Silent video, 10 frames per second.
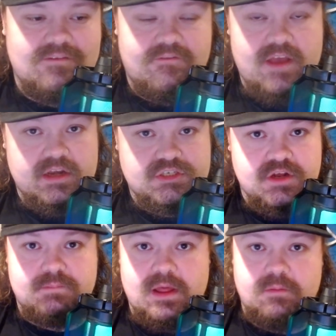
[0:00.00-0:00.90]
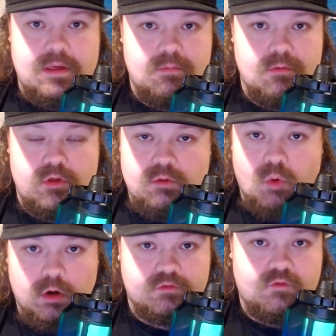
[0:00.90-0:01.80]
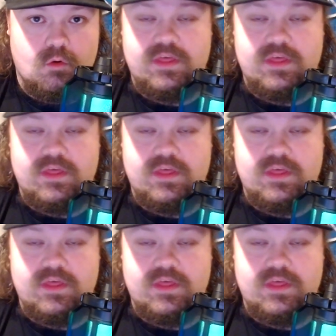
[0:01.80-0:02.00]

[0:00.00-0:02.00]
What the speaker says: advantage of by the people he works for.